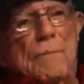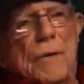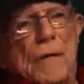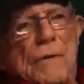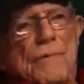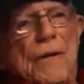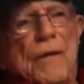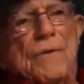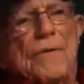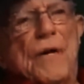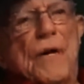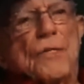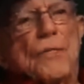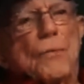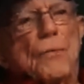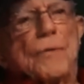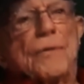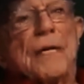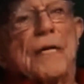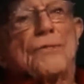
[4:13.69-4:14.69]
and that's
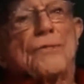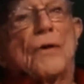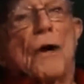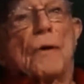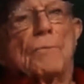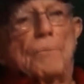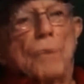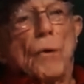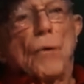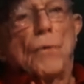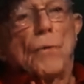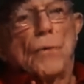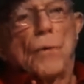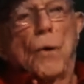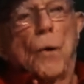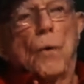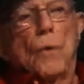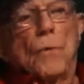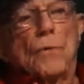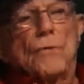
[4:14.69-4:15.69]
when they start blowing
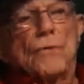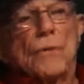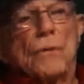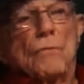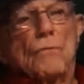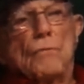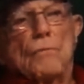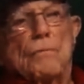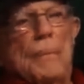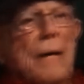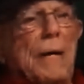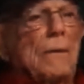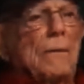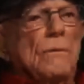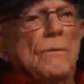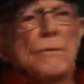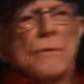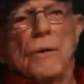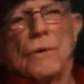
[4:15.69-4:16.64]
horns and bells.